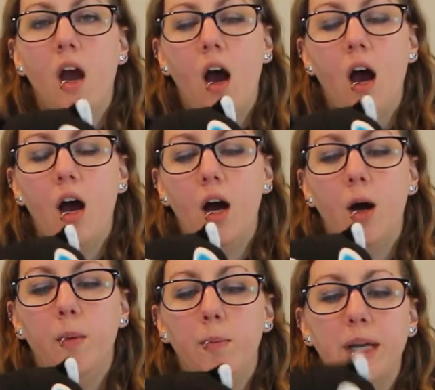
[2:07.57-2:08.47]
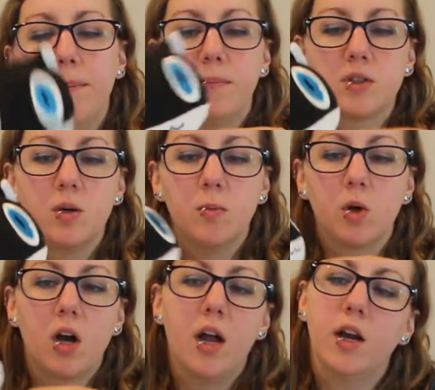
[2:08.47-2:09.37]
But yeah, so
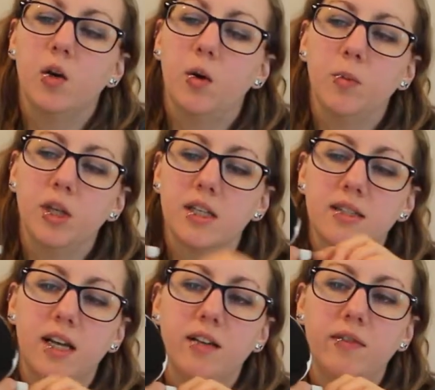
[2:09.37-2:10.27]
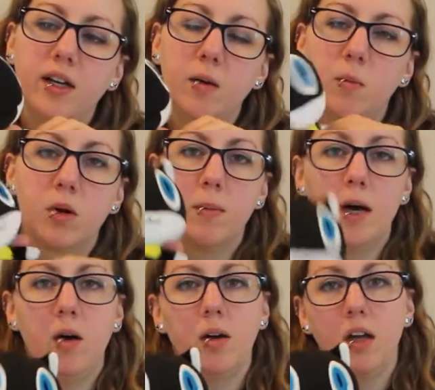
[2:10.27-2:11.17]
Morgana, who I'm really excited to find out more
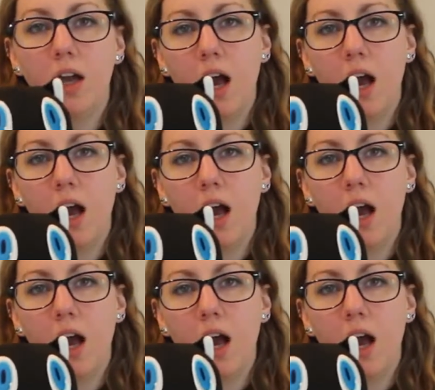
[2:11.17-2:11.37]
about.